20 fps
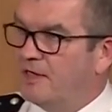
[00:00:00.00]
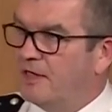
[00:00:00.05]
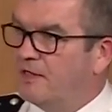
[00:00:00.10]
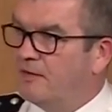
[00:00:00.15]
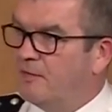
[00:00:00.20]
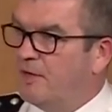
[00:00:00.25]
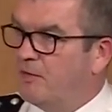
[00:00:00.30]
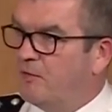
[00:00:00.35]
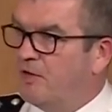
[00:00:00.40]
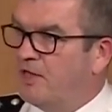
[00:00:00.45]
and
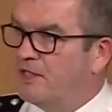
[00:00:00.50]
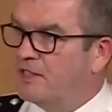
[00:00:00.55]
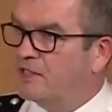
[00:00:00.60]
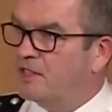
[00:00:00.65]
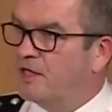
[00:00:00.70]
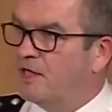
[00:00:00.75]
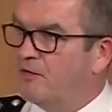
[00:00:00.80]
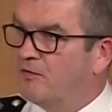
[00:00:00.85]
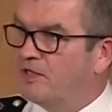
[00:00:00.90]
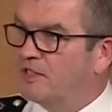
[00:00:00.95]
a bit weeks
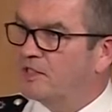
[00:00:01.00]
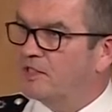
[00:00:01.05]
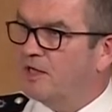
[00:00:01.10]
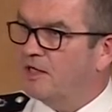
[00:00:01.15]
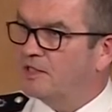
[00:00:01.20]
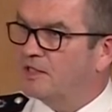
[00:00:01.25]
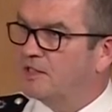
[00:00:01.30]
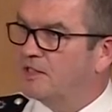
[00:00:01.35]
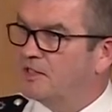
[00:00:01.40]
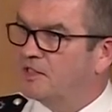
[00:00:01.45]
ago we
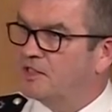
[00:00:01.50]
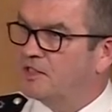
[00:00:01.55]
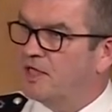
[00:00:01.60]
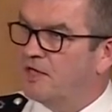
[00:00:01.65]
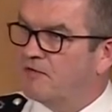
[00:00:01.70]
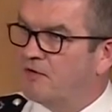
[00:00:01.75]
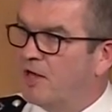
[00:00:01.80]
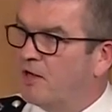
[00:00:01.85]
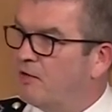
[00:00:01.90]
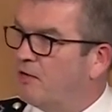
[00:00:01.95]
started at
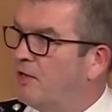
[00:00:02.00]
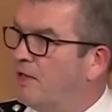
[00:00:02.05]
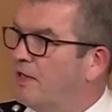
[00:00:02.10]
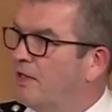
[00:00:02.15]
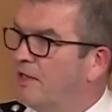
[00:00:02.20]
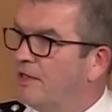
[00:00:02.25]
zero,